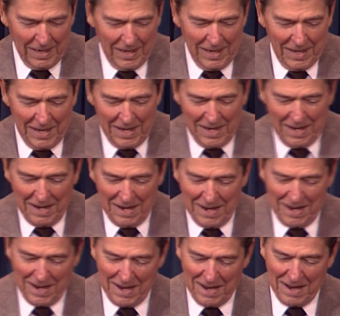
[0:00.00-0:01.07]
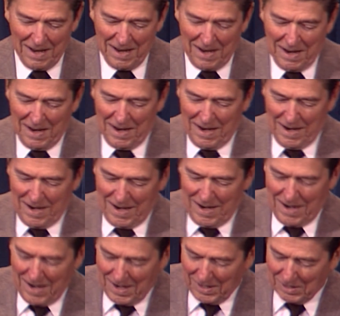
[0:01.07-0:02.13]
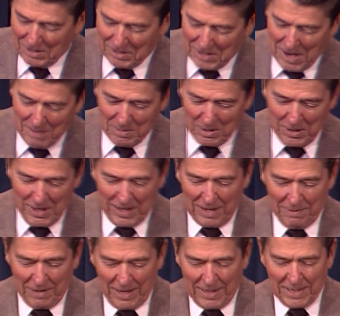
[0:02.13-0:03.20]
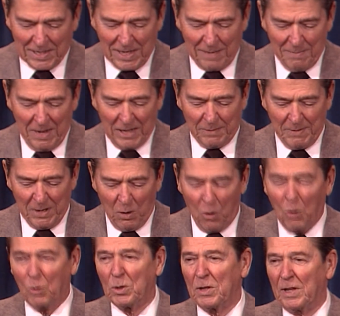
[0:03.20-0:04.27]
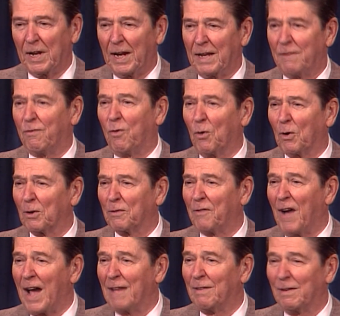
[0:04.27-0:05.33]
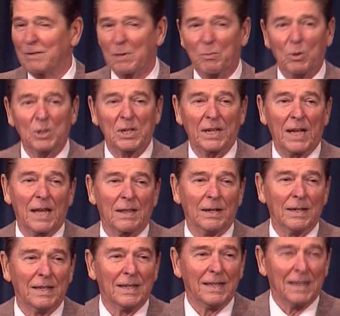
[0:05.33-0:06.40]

and come to think of it, I guess that makes me older than any four or five of you put together.